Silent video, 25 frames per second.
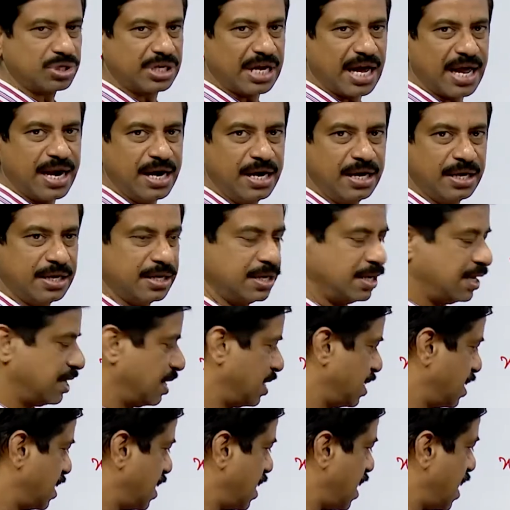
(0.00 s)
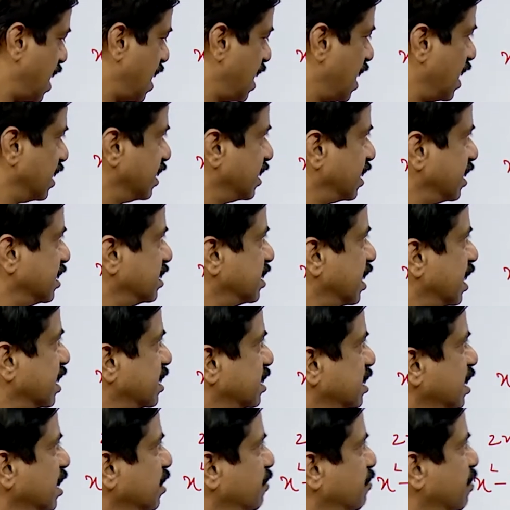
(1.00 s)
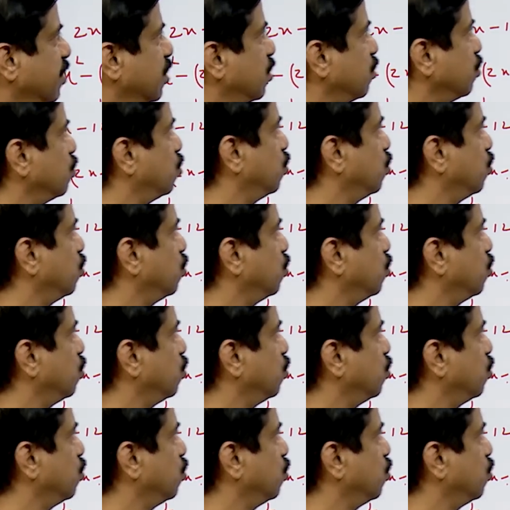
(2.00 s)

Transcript: 10 and other is x equal to